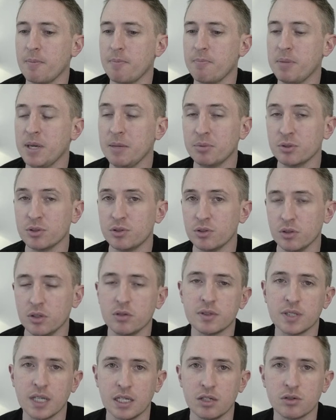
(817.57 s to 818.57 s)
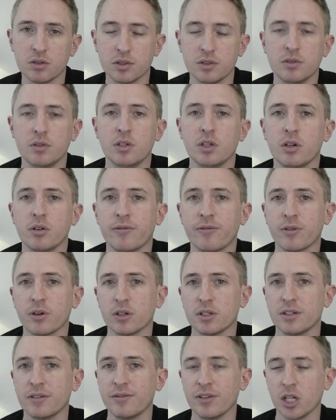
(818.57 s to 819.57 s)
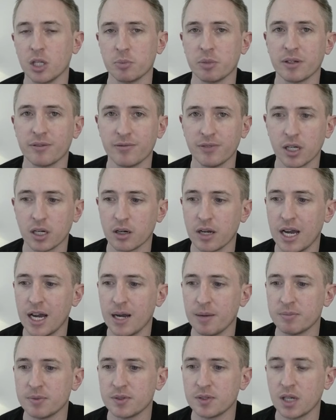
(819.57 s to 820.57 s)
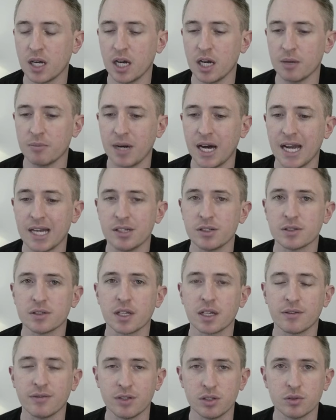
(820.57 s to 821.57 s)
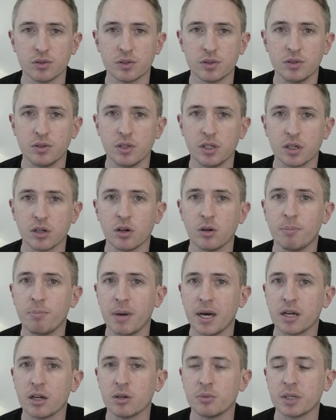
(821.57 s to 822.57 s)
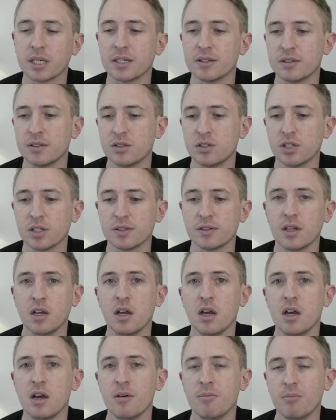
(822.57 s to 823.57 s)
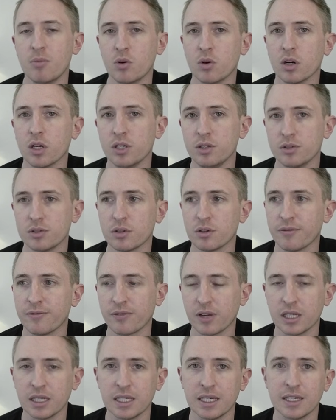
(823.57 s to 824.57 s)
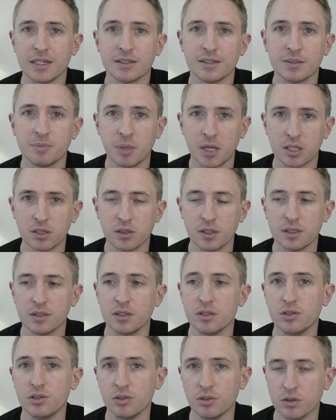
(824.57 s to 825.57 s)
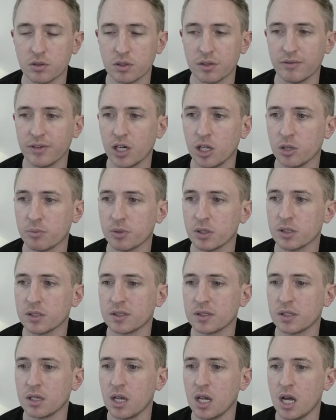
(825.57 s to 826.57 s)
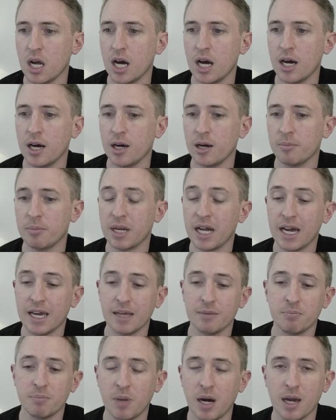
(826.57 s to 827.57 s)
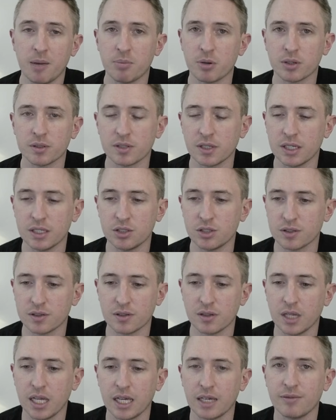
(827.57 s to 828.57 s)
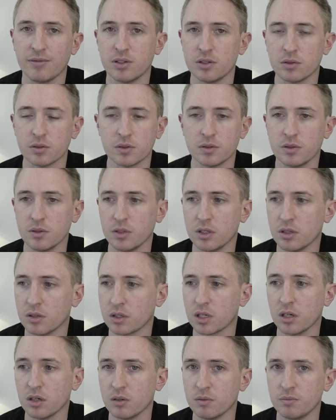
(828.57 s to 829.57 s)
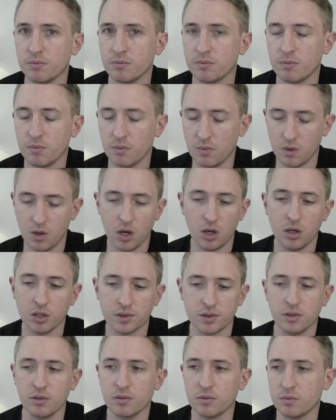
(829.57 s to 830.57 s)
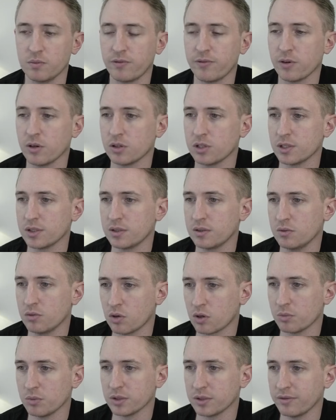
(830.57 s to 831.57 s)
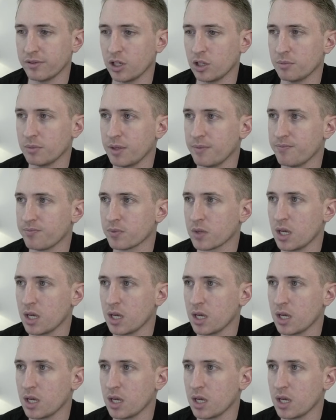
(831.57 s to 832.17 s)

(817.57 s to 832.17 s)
People do use Android Studio for developing Flutter apps. I just like Visual Studio Code better because it's just more user friendly, especially to junior developers. But I personally just like Visual Studio Code also for just normal development.